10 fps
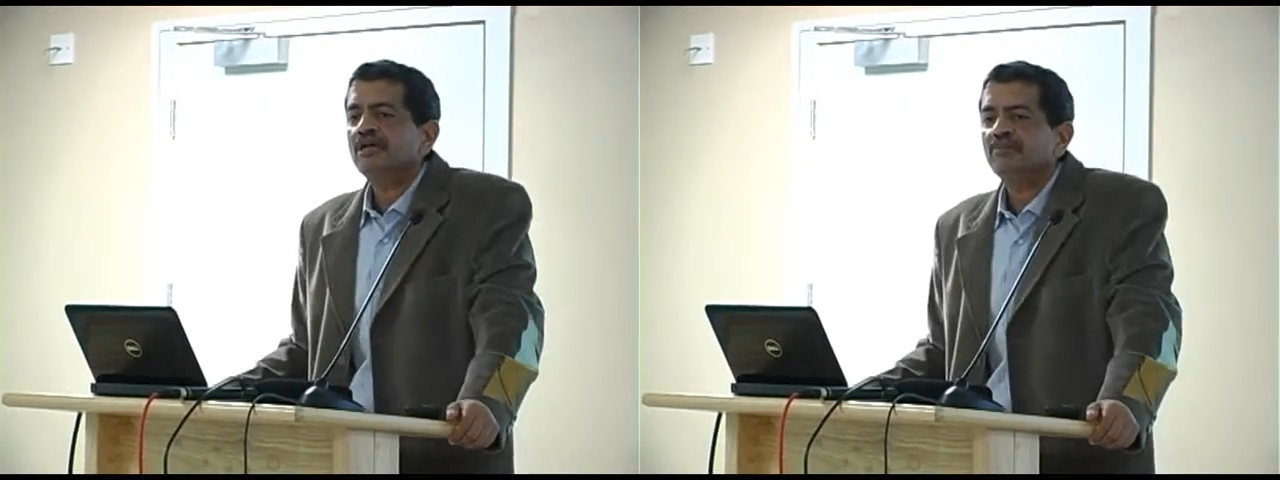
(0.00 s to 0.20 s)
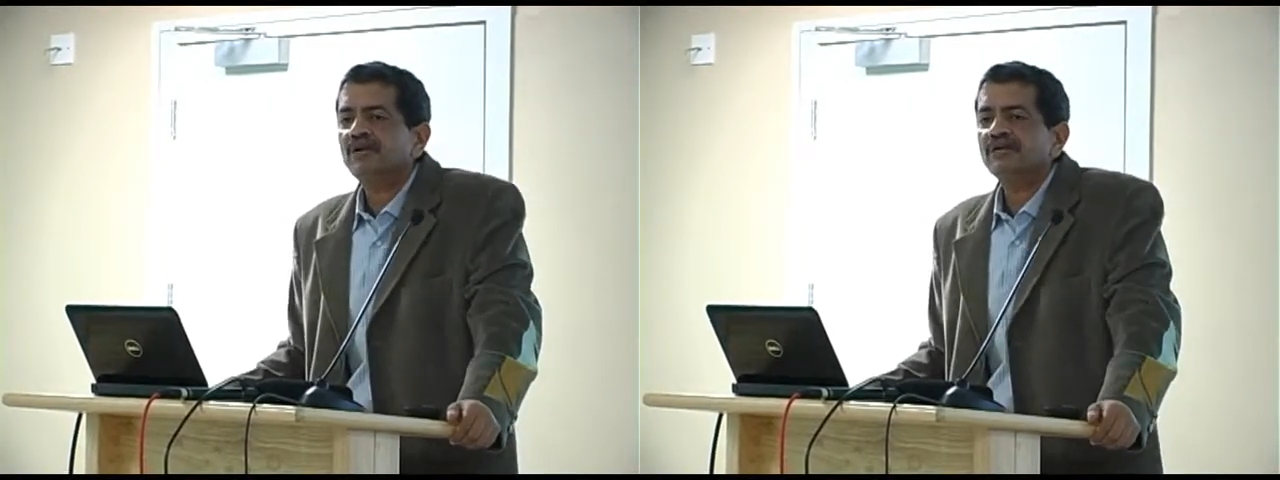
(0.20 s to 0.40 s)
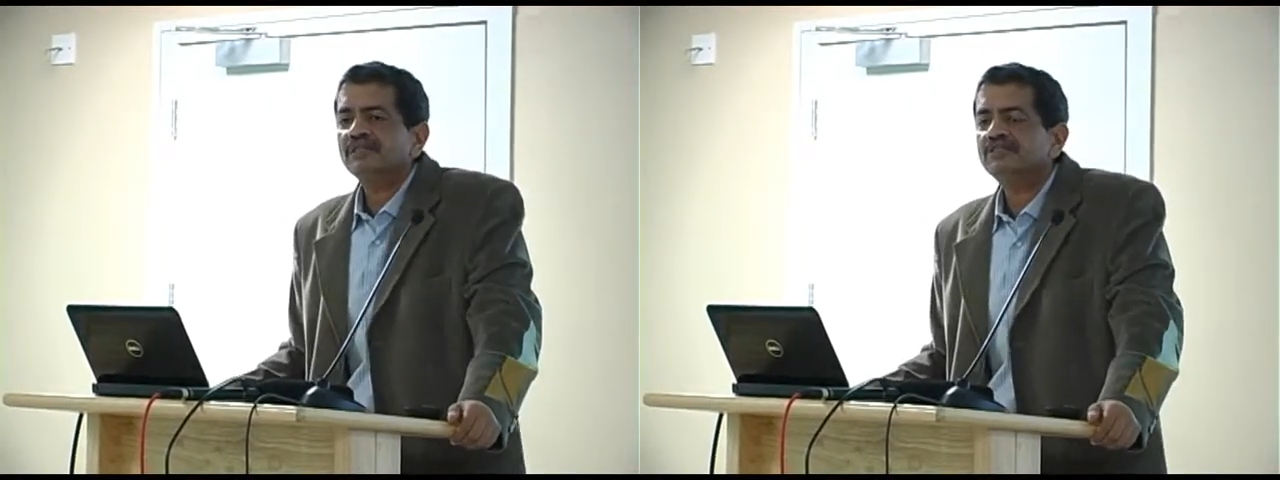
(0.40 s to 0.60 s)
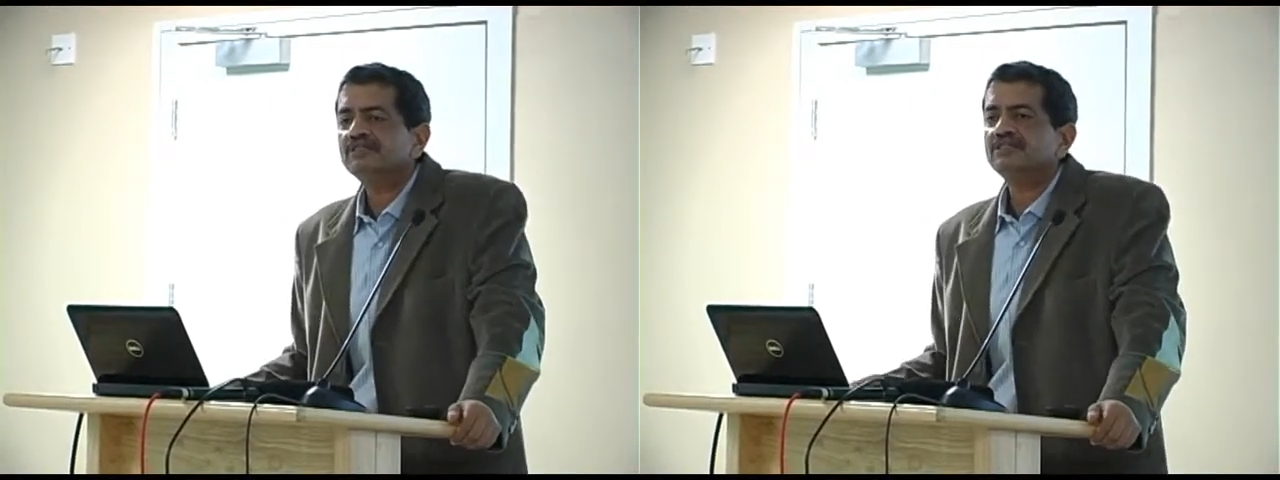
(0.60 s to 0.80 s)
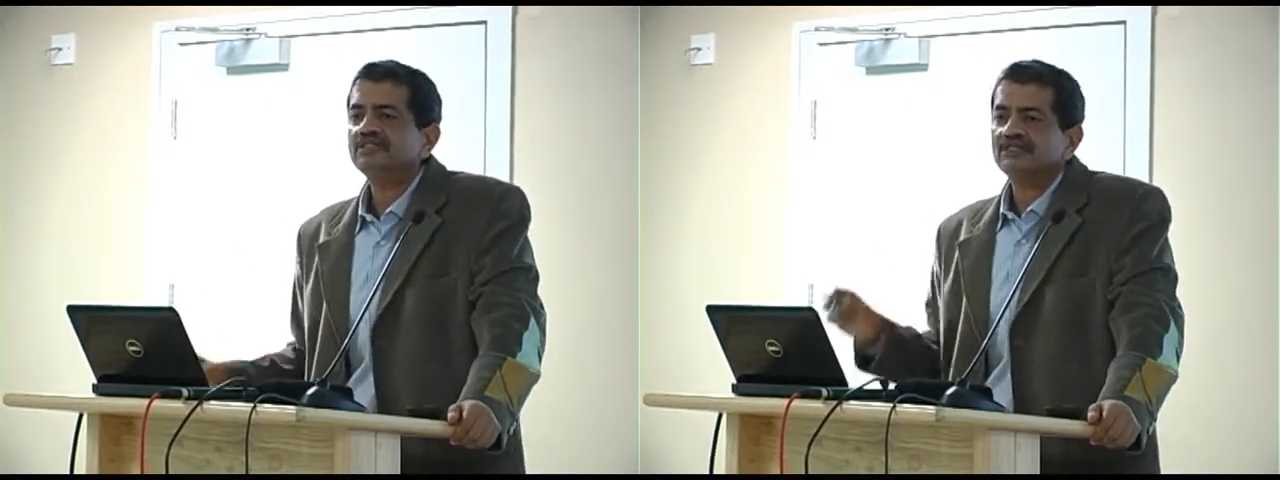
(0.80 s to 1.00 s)
but
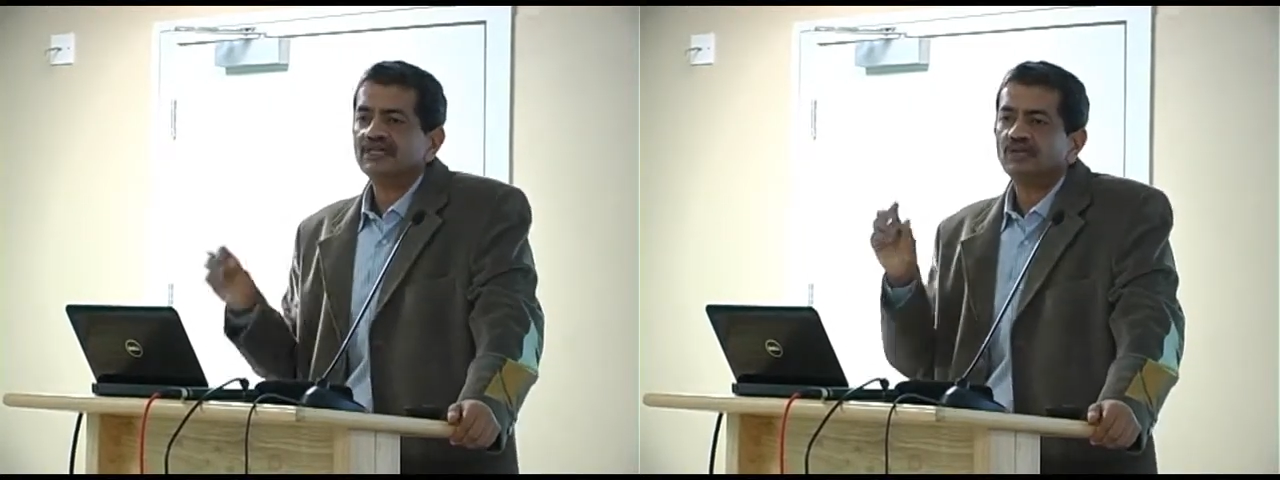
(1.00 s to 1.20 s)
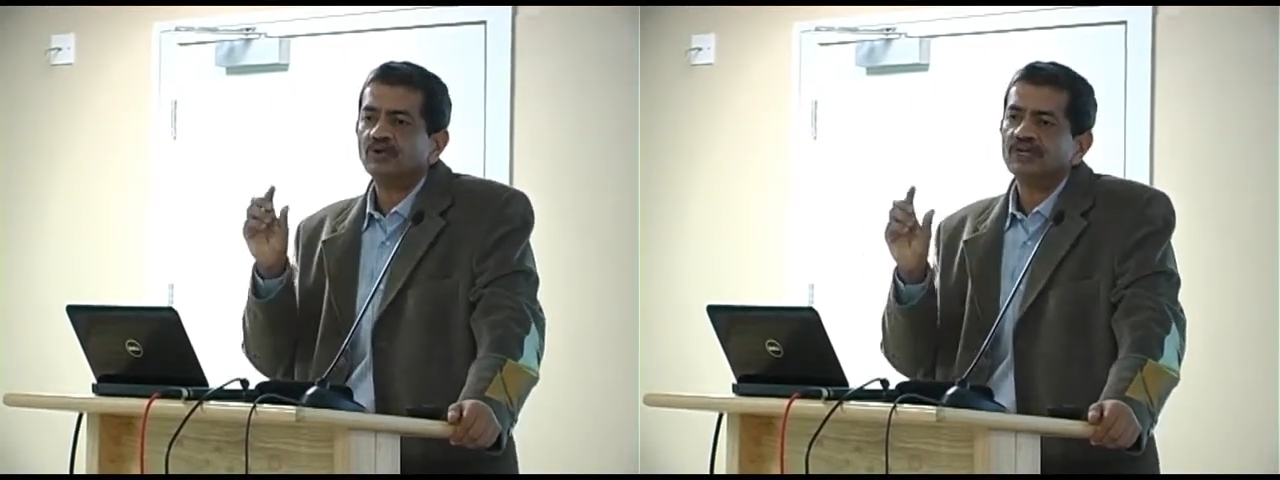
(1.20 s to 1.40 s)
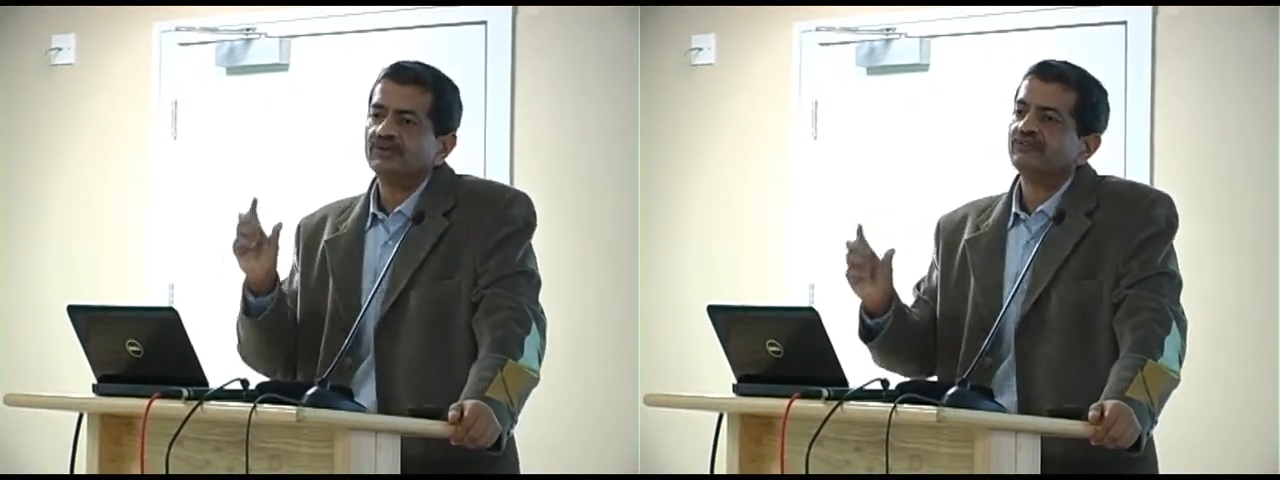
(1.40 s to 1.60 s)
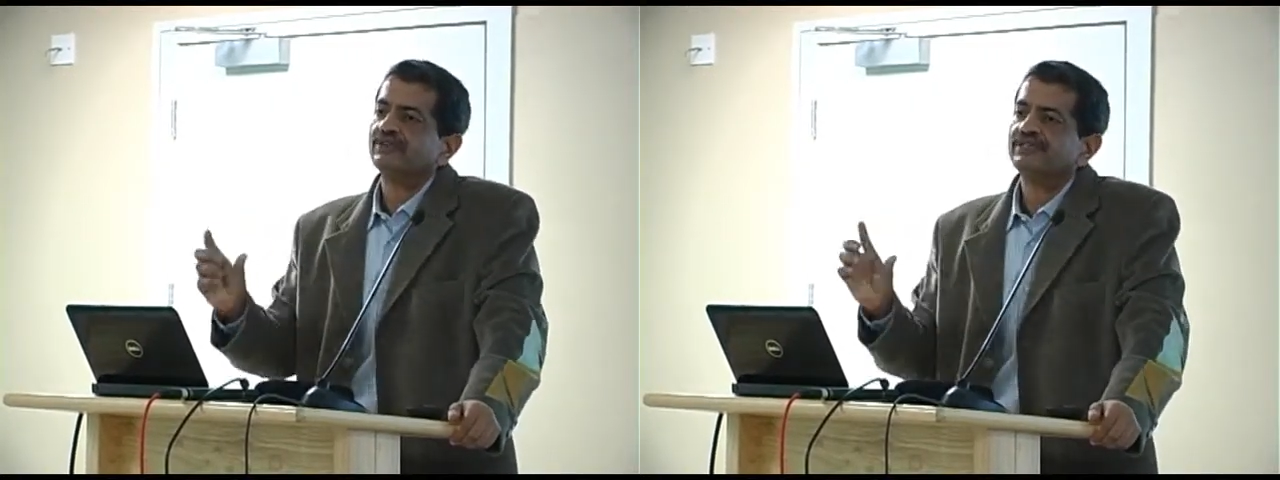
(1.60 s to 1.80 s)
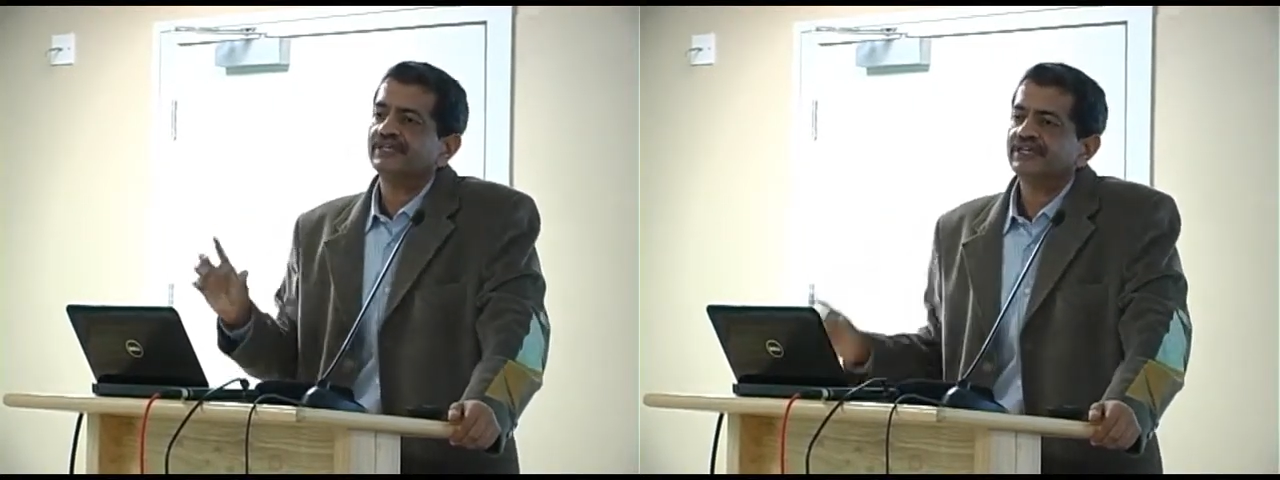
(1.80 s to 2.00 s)
this is a wonderful
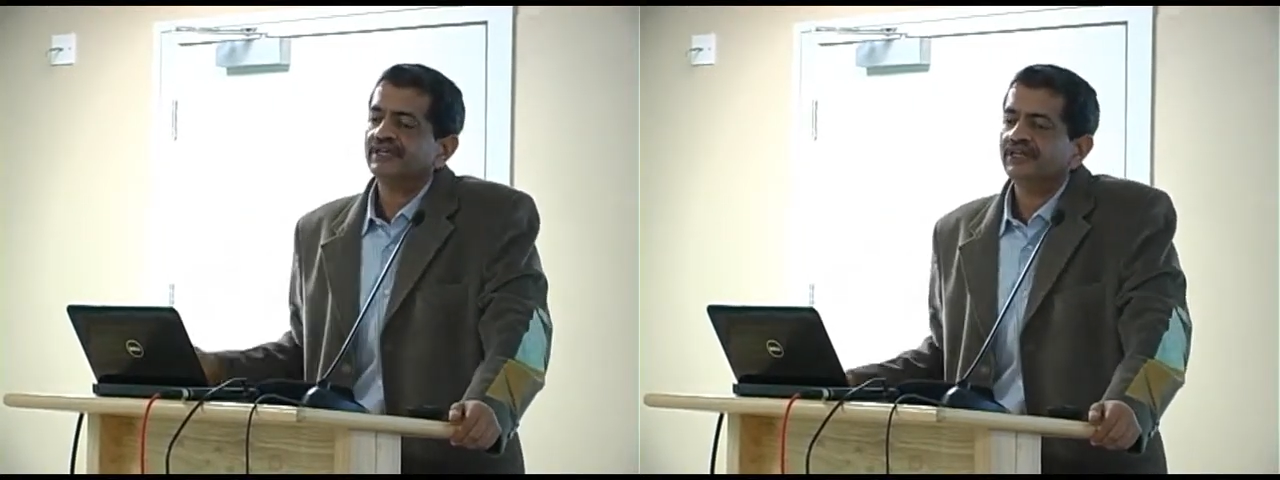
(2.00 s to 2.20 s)
thing.